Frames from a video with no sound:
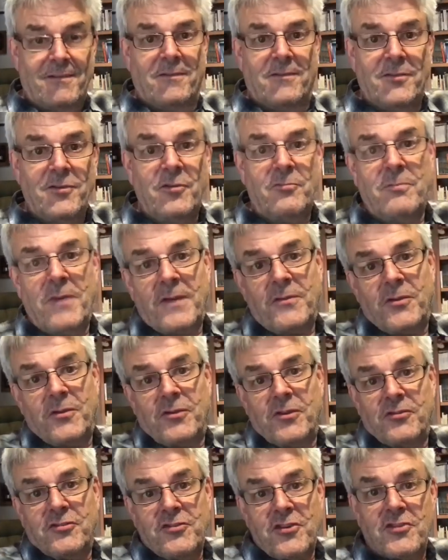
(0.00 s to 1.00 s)
you've made the
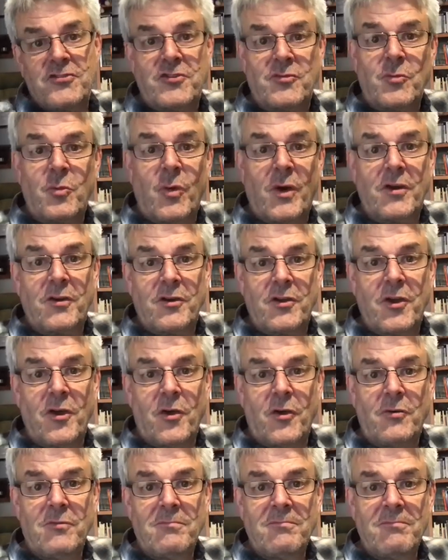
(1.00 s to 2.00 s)
decision where to
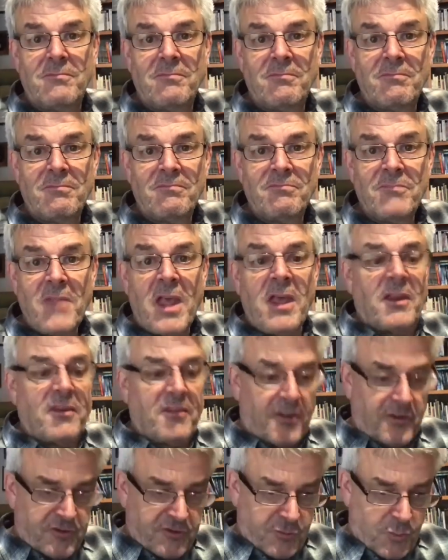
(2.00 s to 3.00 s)
go.
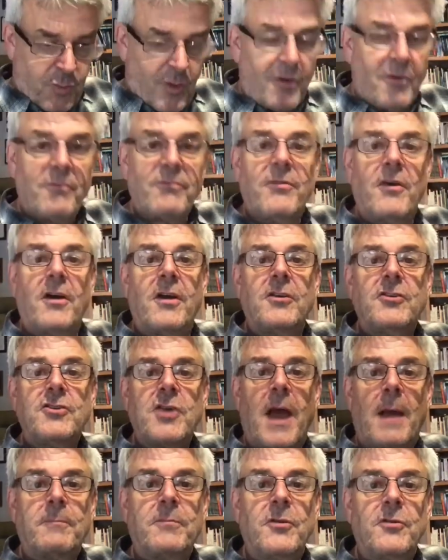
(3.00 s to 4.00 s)
There's 12
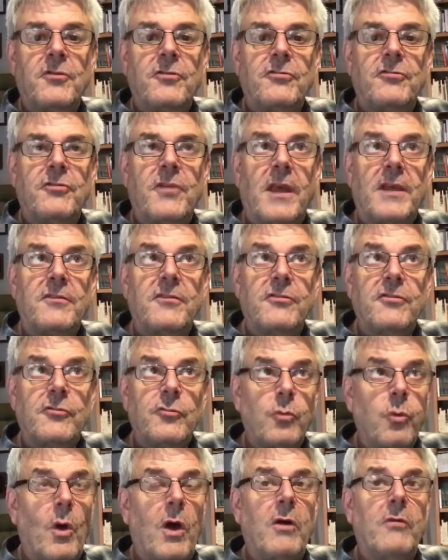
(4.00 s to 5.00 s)
chapters. That's
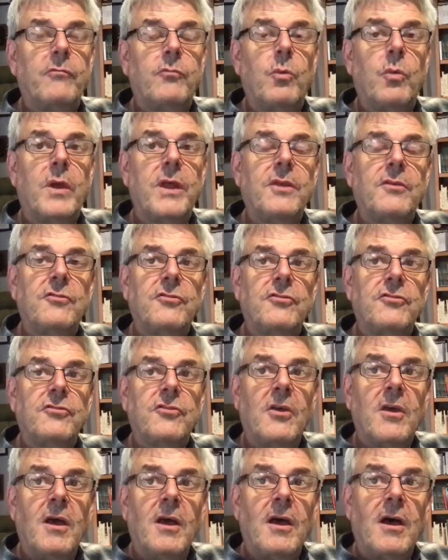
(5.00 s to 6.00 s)
12
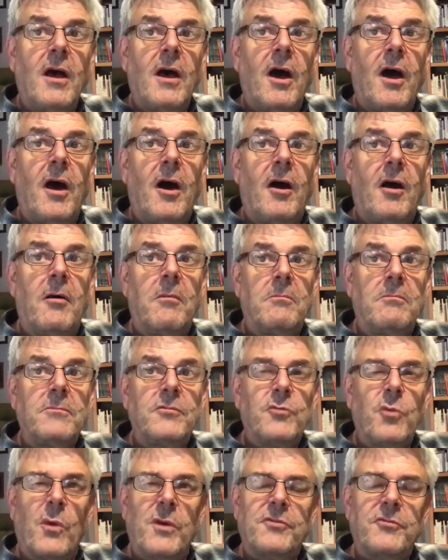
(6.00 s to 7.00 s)
weeks.
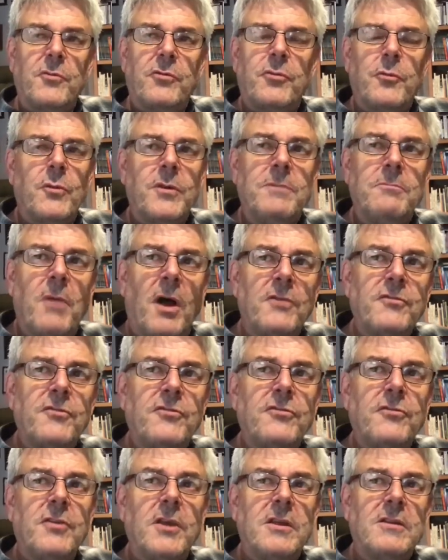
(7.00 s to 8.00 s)
So it's 3
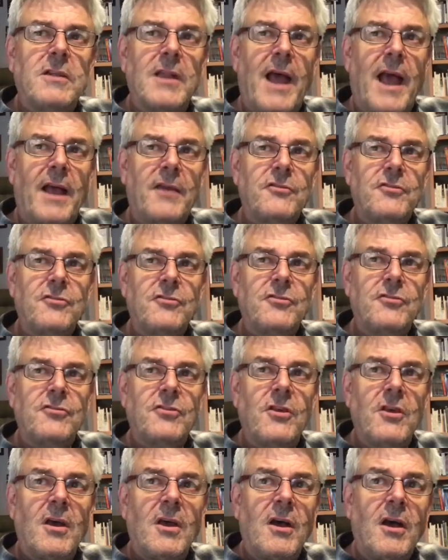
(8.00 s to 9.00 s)
months it
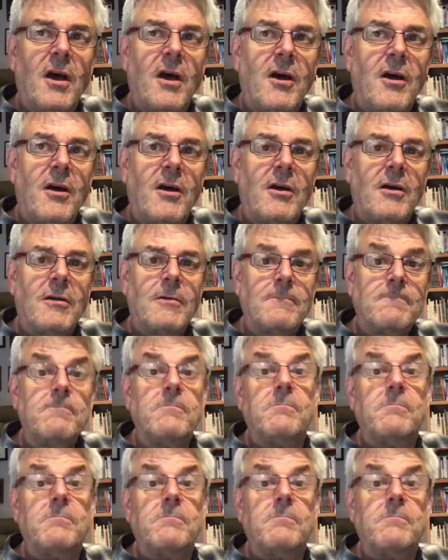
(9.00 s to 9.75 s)
lasts. Uh,